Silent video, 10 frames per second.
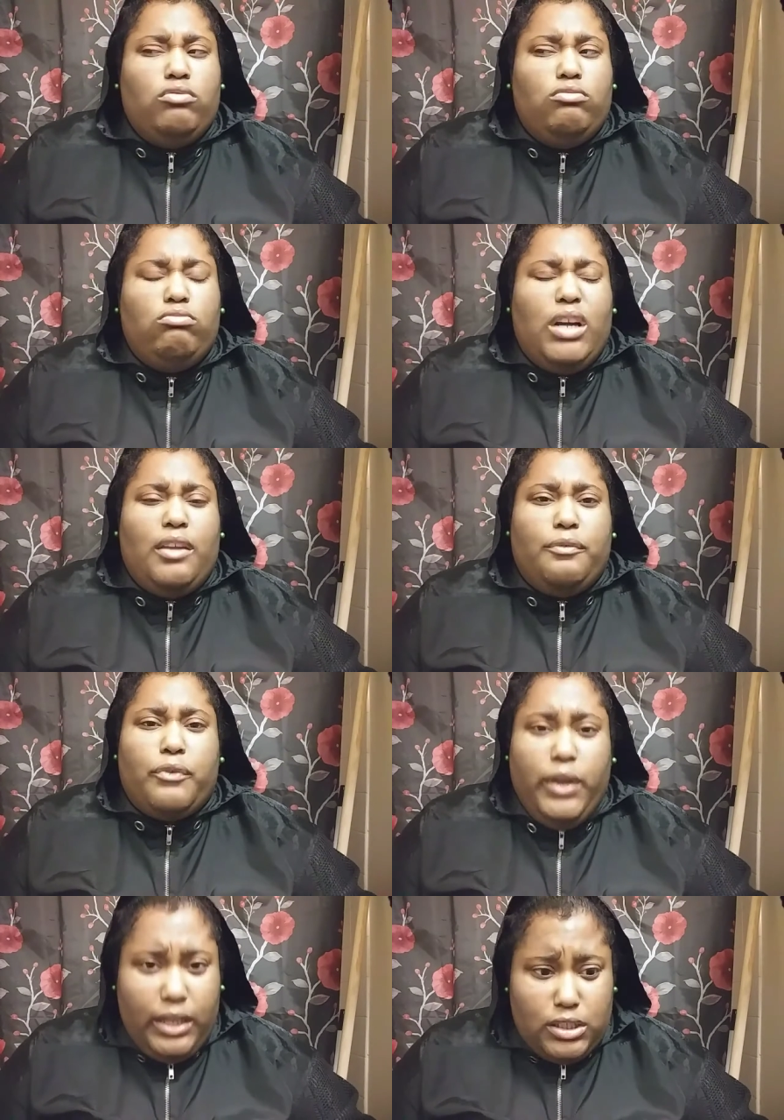My
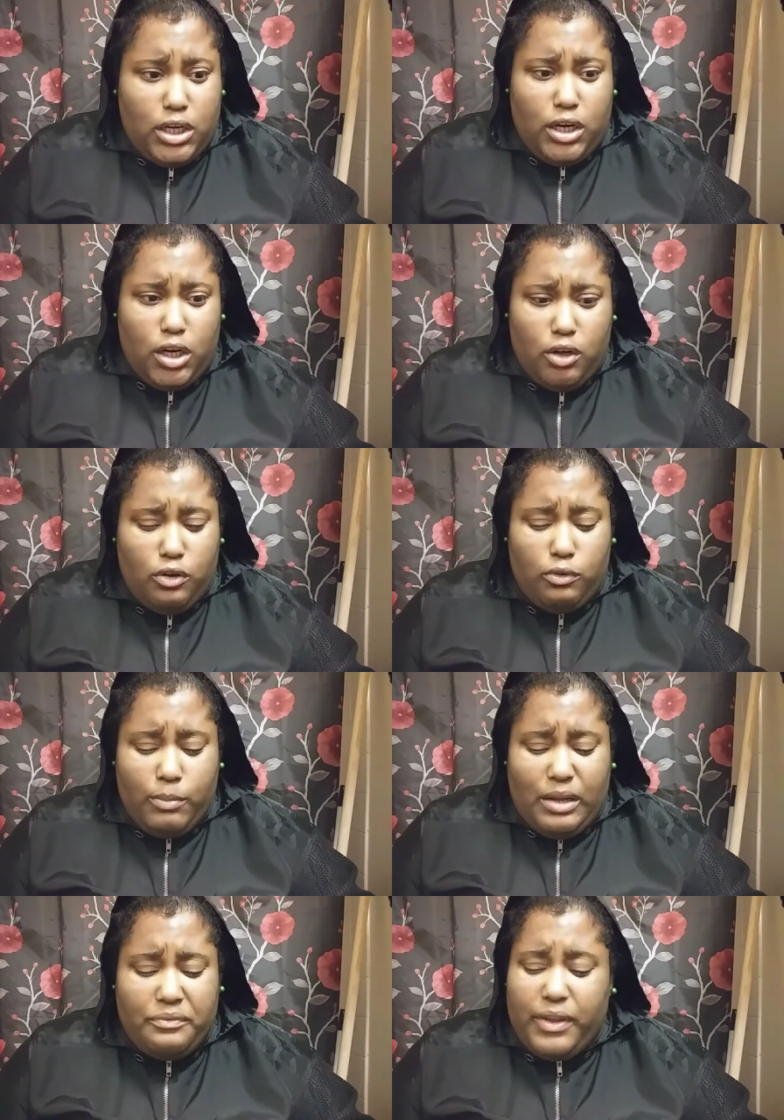friends are gone.
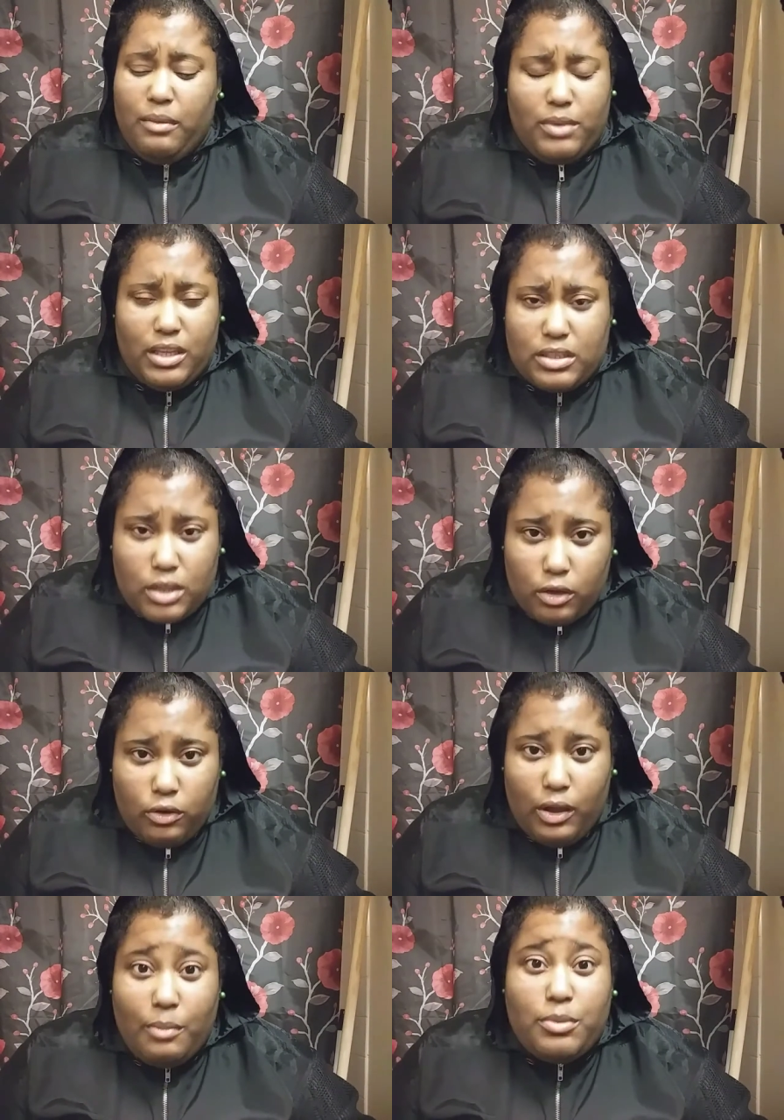My family is gone.